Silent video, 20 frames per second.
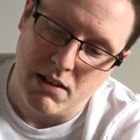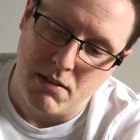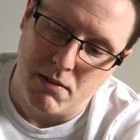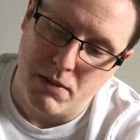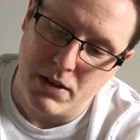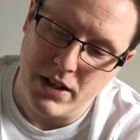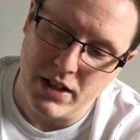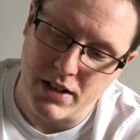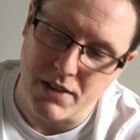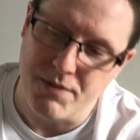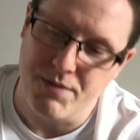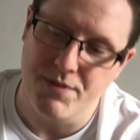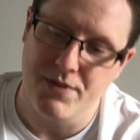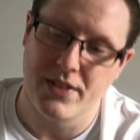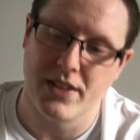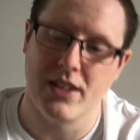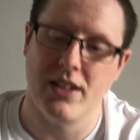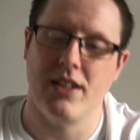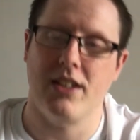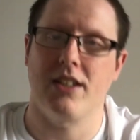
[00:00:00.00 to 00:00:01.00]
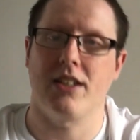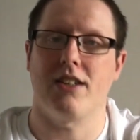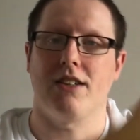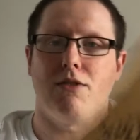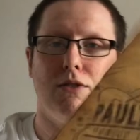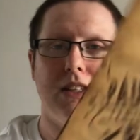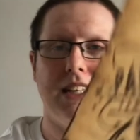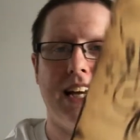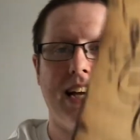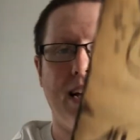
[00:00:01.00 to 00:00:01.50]
You know, it's got all
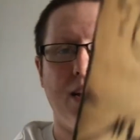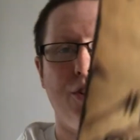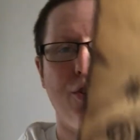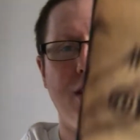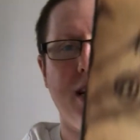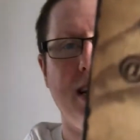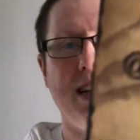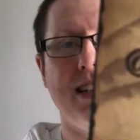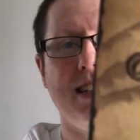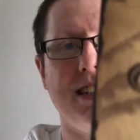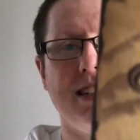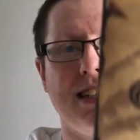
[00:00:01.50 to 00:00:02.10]
the hashtags and